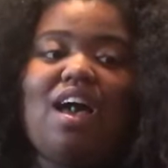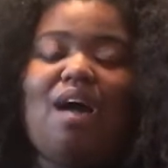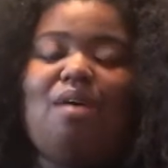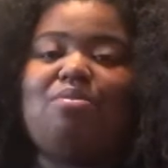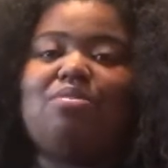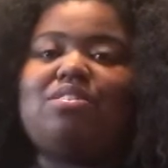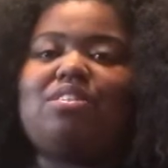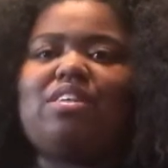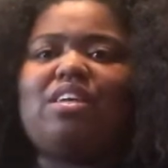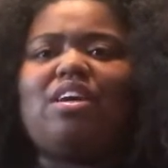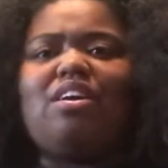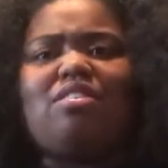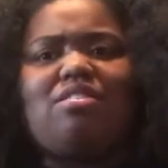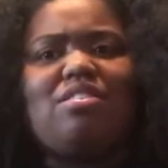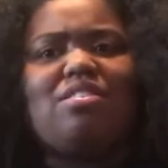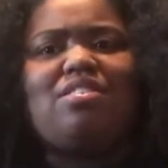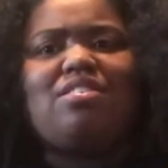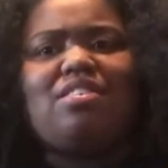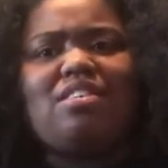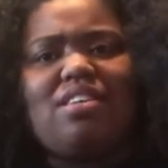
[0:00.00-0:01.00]
I was scared
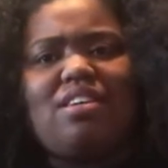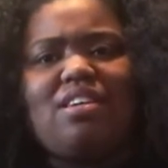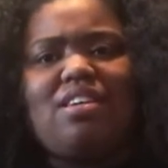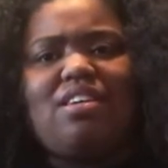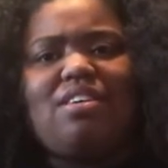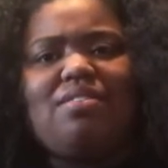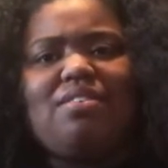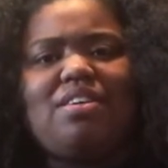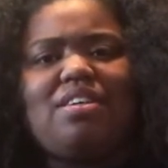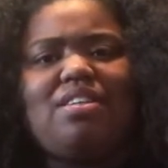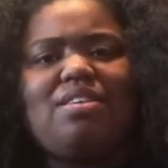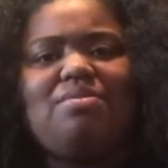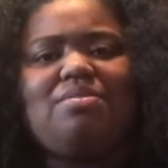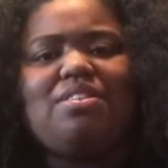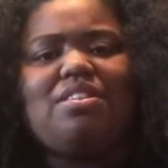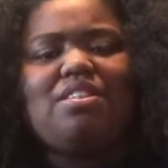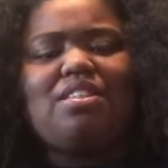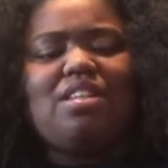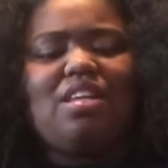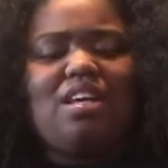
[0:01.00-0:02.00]
to sing because I'm
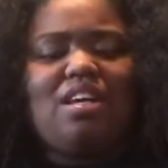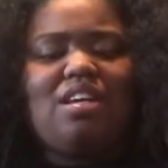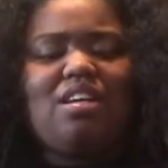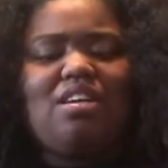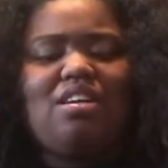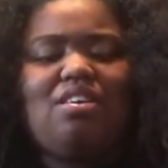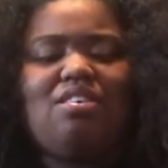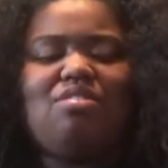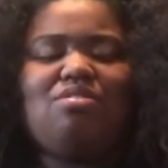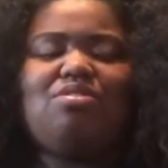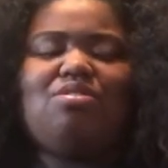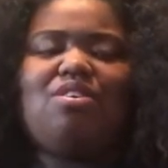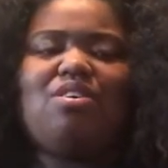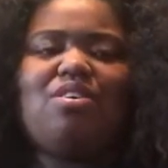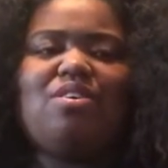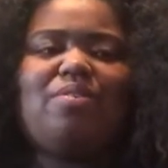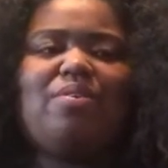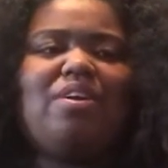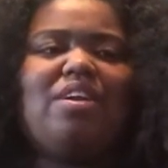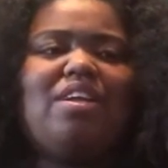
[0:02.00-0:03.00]
just like, who's
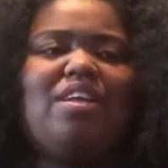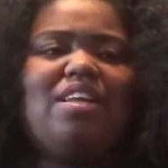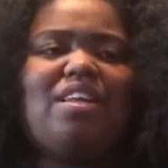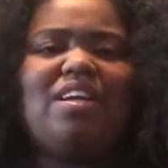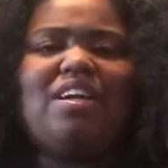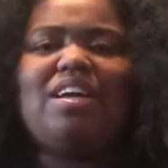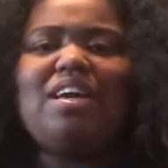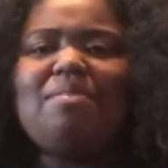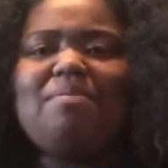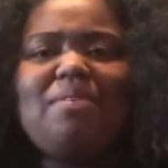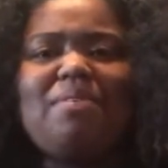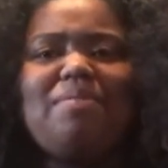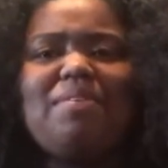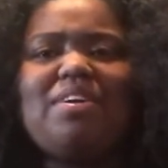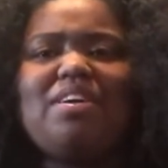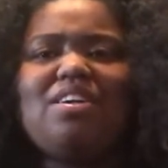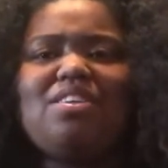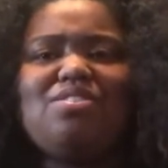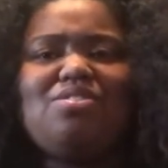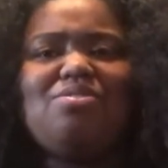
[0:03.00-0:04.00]
going to want to look at me?
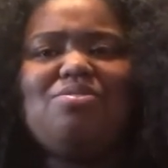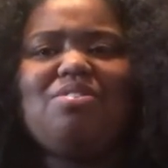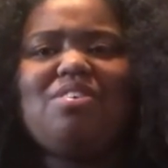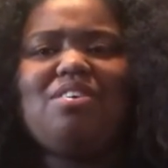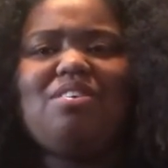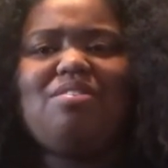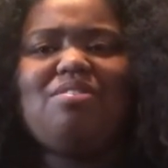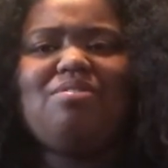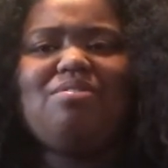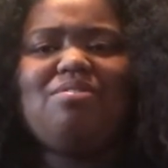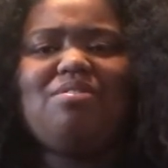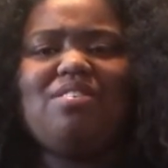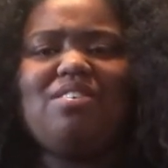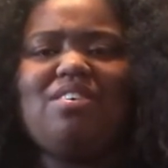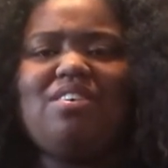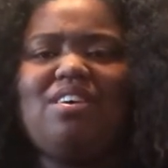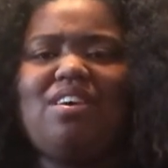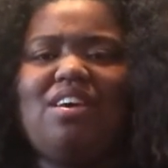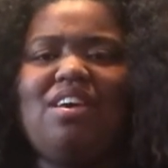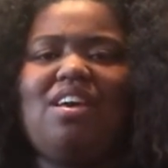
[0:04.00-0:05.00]
Because, you know,
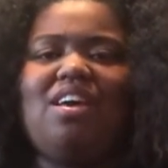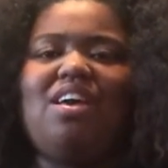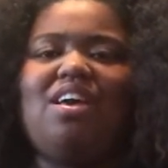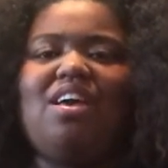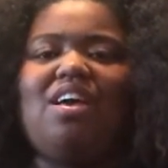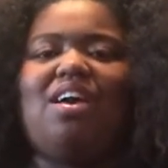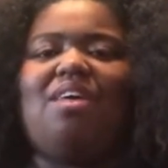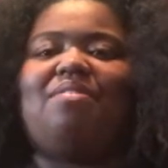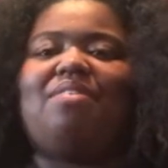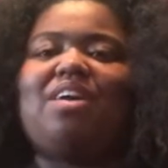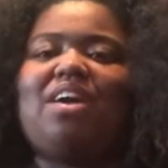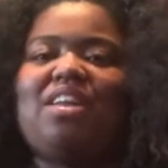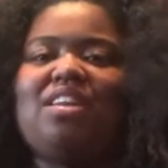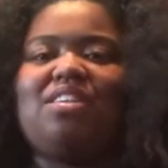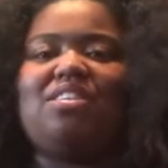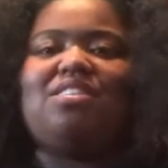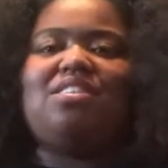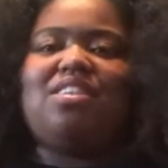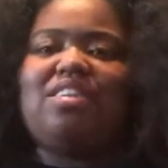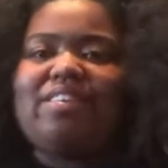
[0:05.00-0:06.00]
I'm kind
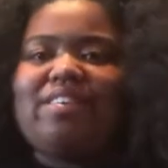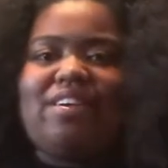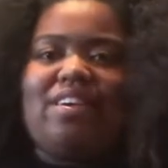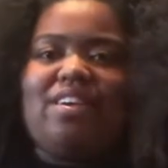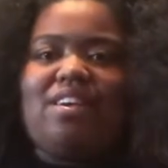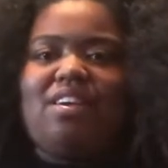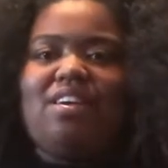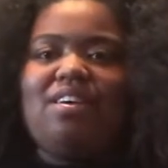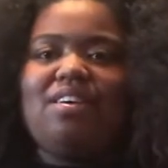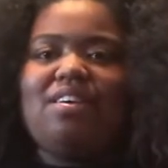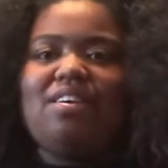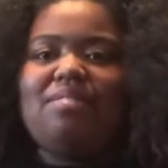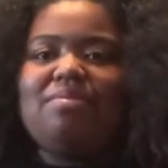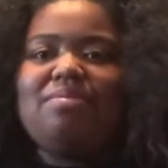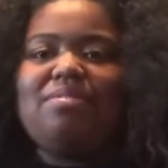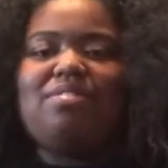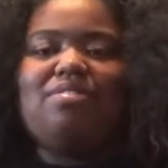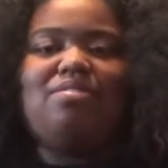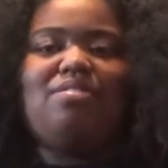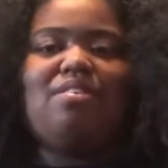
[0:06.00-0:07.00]
of chunky,
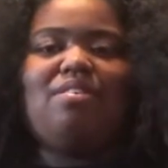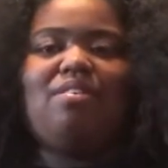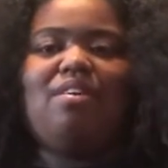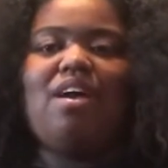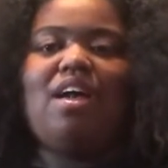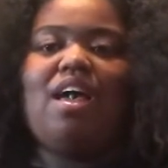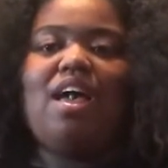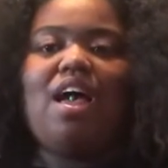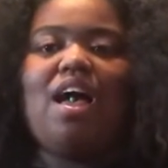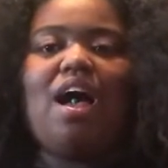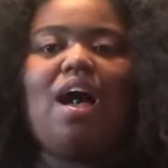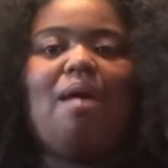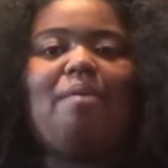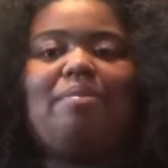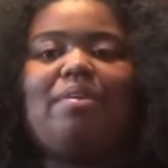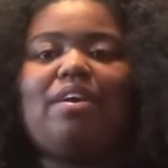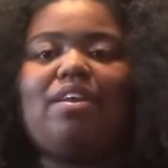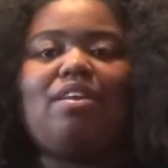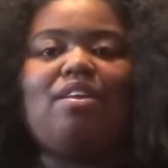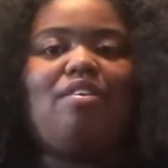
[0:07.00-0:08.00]
but, you know.
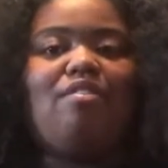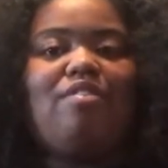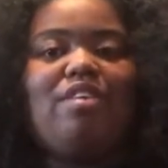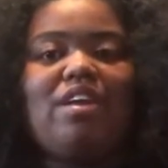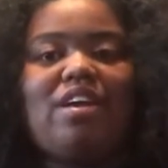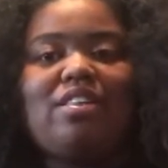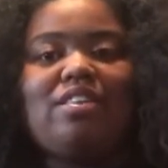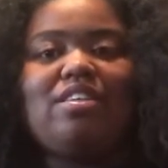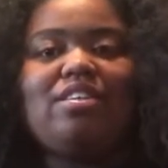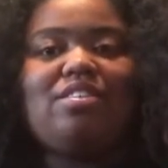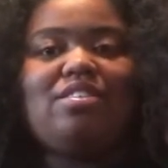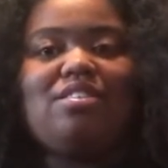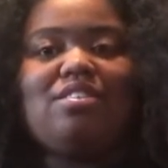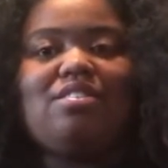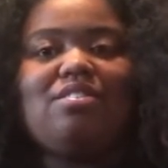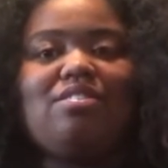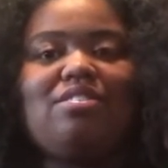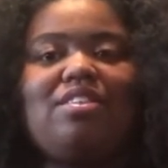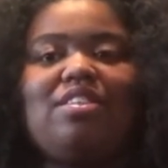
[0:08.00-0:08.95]
I'm getting over that this year.